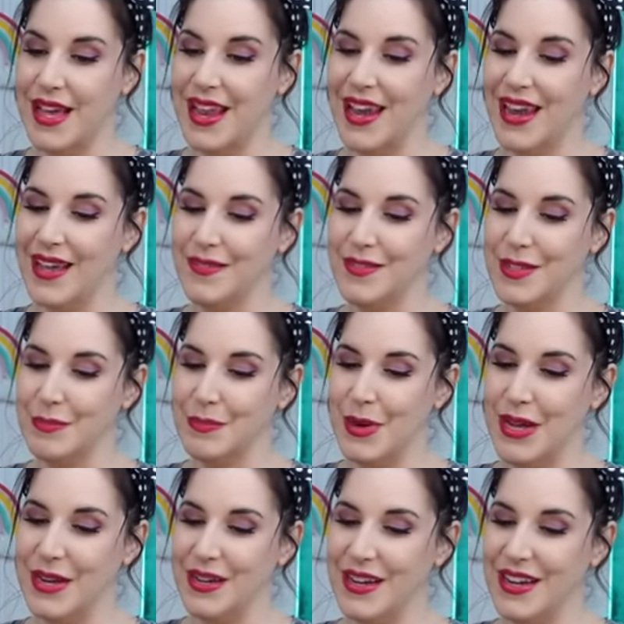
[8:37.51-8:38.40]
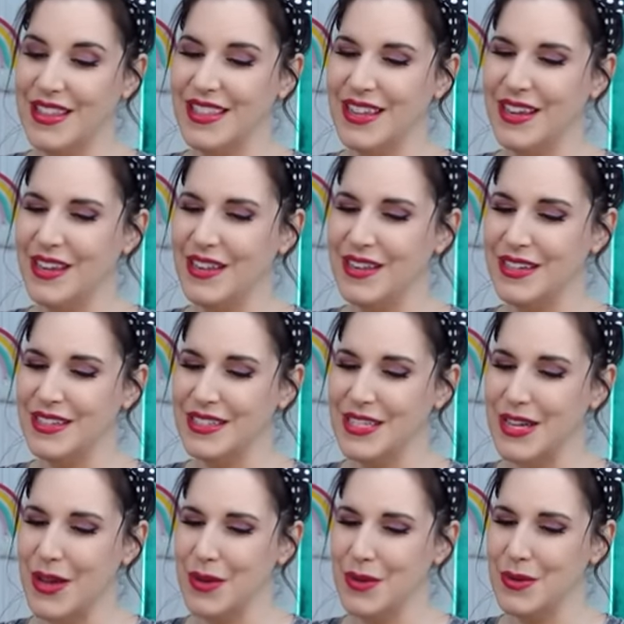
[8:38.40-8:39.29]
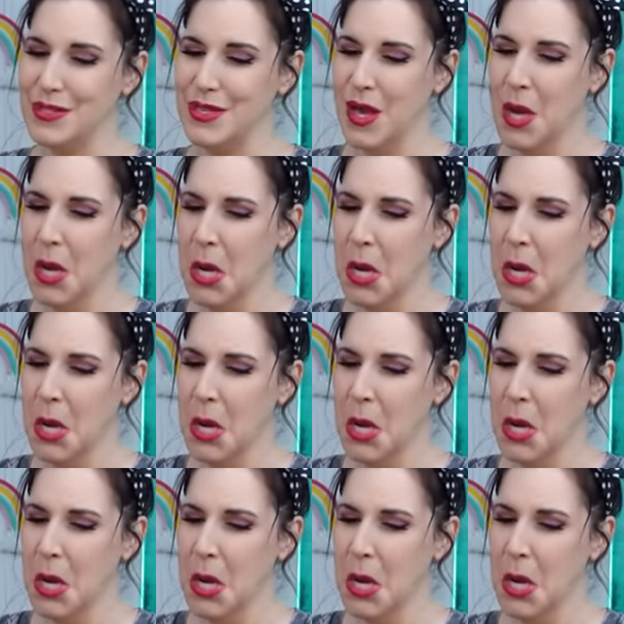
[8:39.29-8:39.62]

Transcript: I love the butter and the little toes.